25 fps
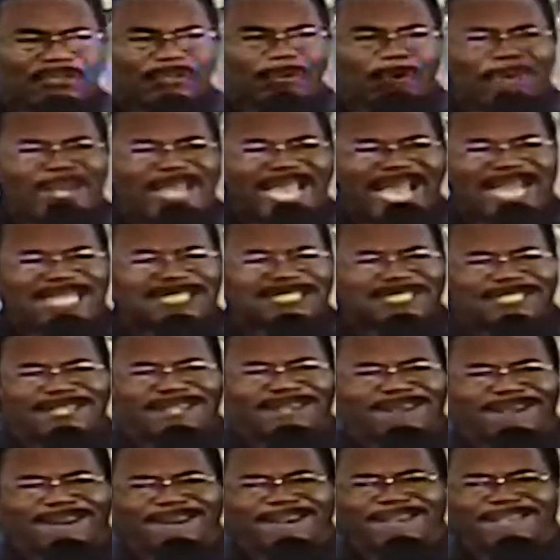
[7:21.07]
you got to
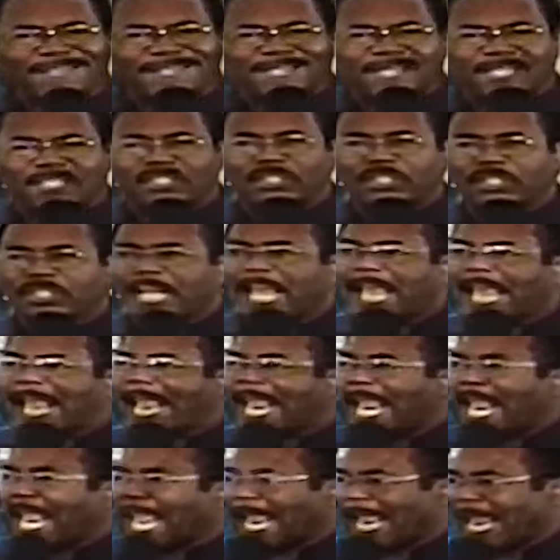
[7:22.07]

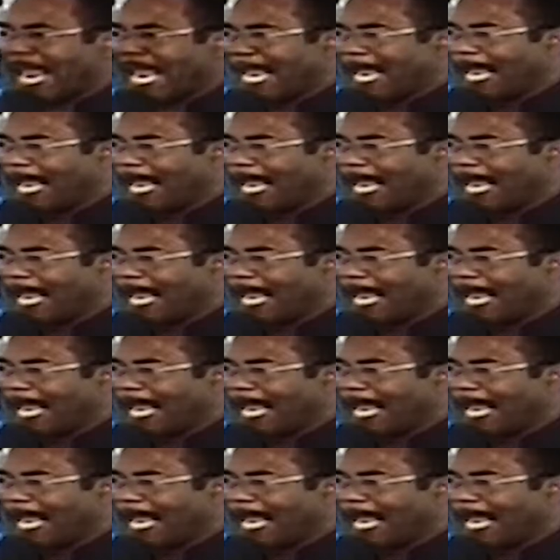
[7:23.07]
understand